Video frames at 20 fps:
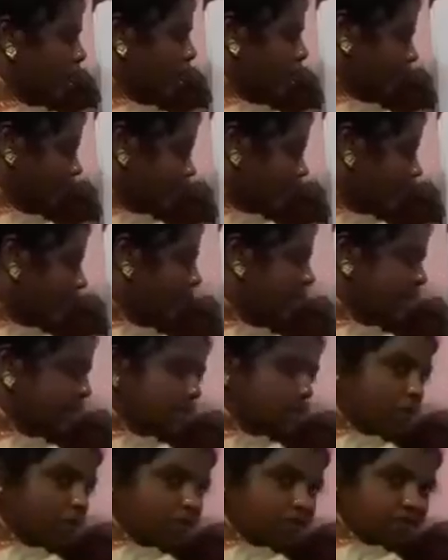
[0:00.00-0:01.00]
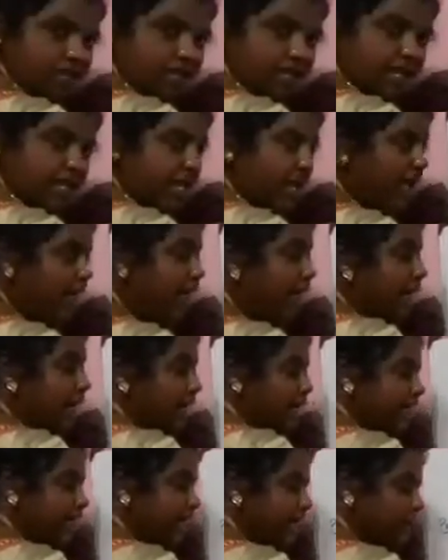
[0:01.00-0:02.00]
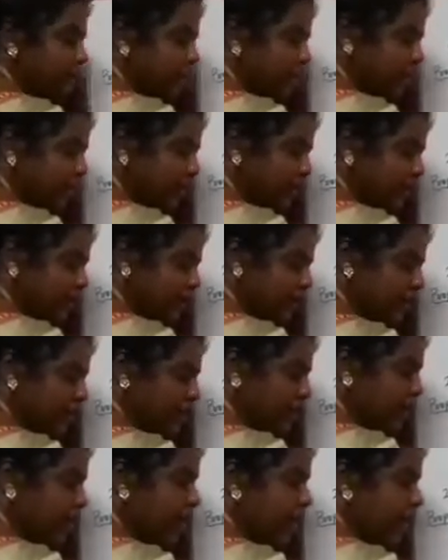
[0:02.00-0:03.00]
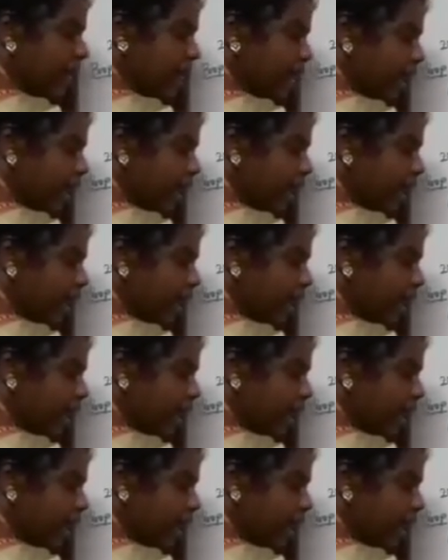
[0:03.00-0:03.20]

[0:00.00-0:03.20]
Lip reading: In place of Cl, it has been replaced by